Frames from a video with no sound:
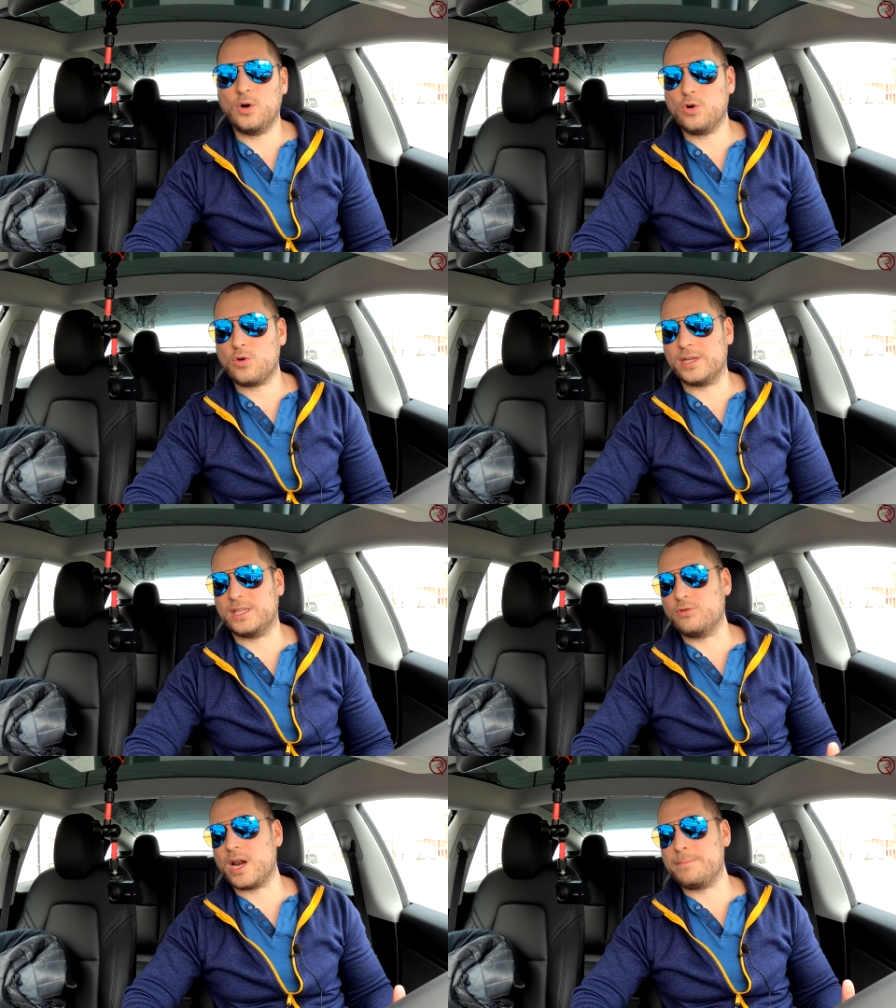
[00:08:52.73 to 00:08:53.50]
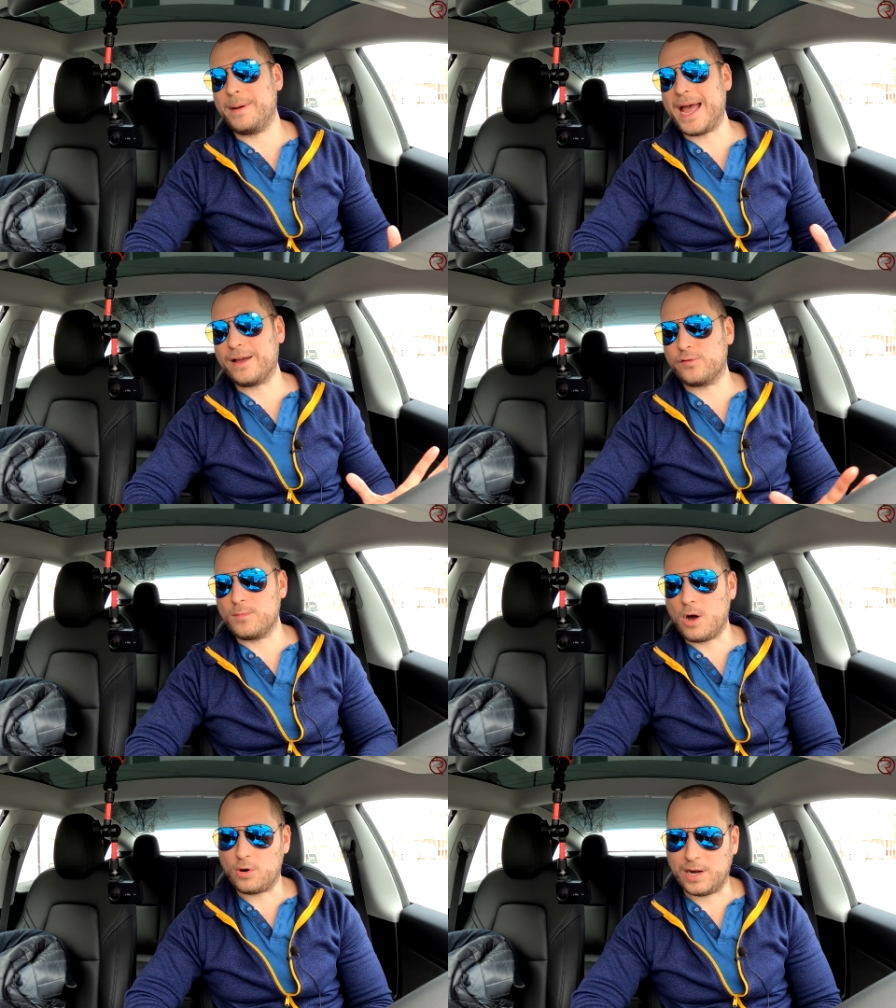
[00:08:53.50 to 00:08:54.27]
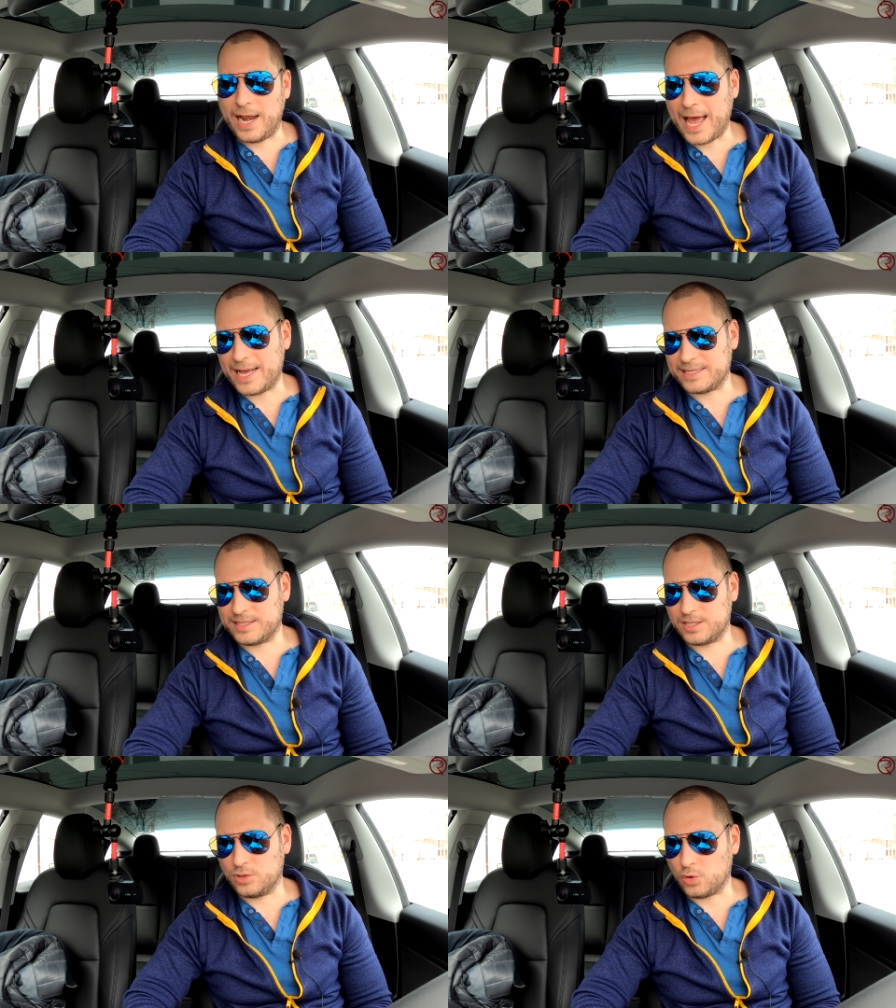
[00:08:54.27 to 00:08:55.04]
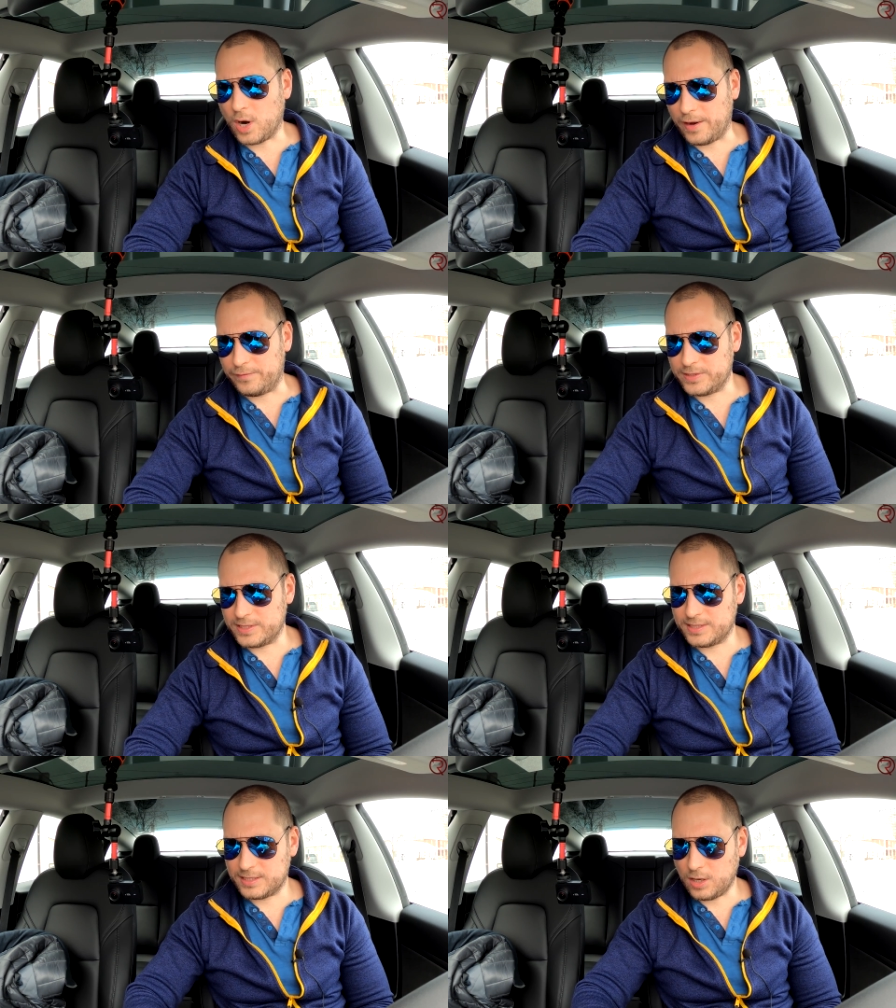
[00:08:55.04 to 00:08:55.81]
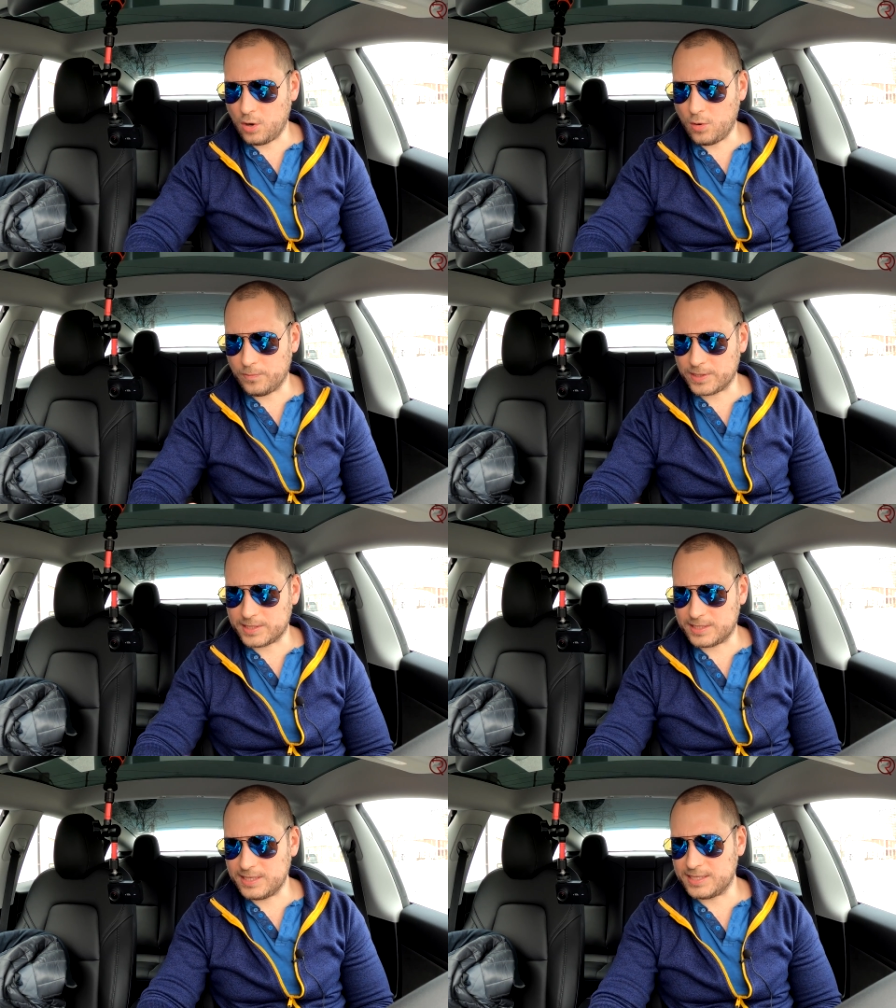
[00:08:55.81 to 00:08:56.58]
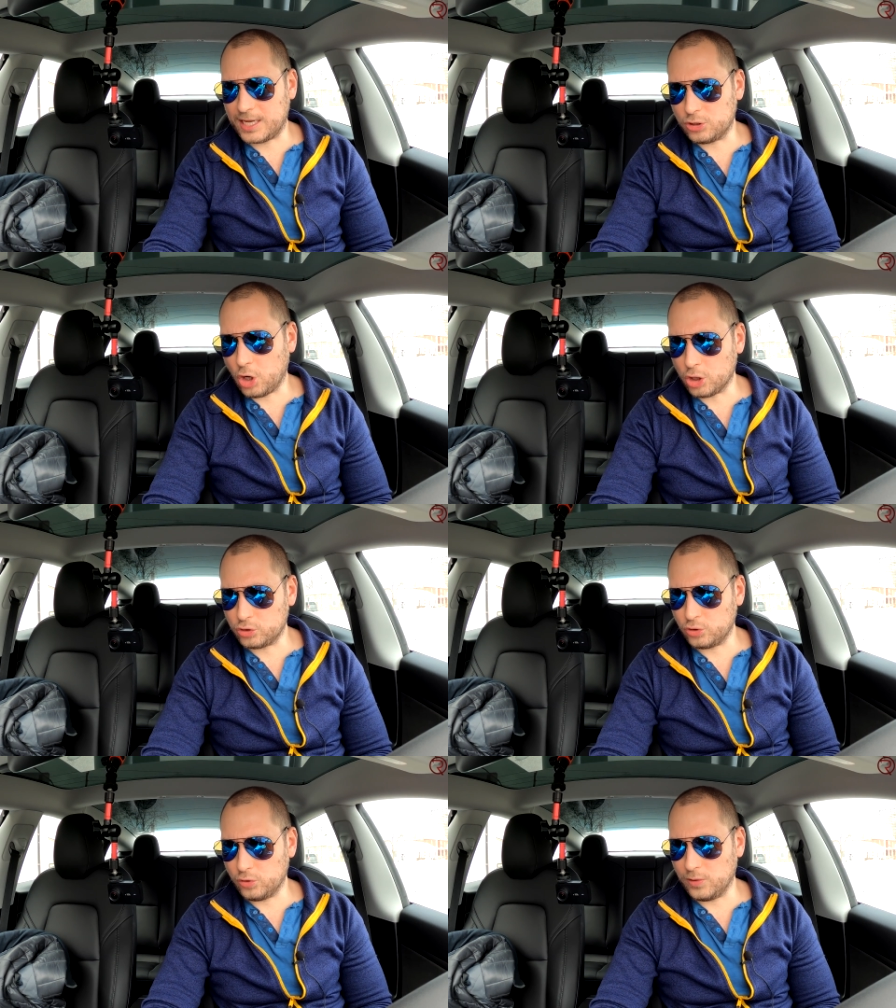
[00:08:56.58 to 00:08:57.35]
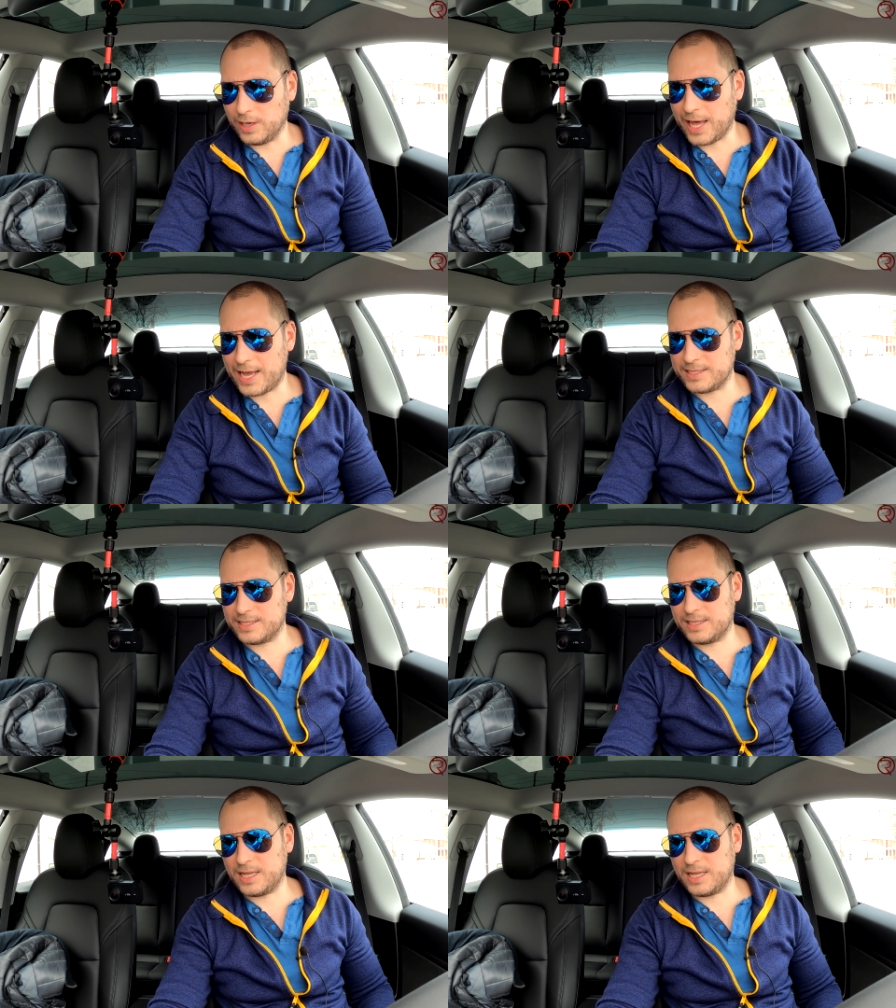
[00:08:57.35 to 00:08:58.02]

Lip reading: Alright, and we are back from our last drive. So since I talked to you last